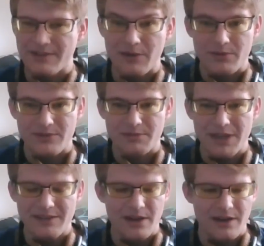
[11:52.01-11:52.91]
I was
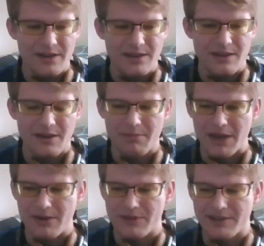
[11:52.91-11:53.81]
mid-talking
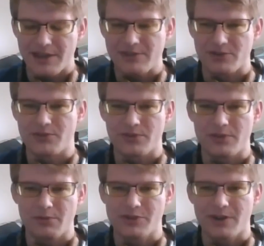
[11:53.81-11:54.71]
about the touch
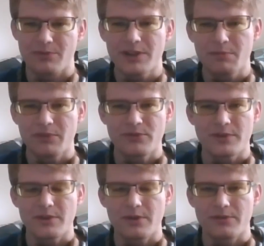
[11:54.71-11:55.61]
control, which I really
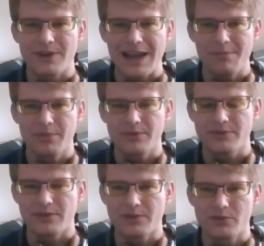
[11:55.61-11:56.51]
prefer over Apple's
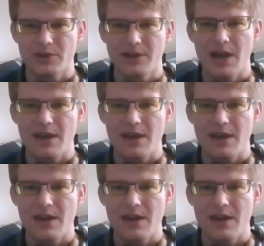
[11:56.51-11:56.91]
solution,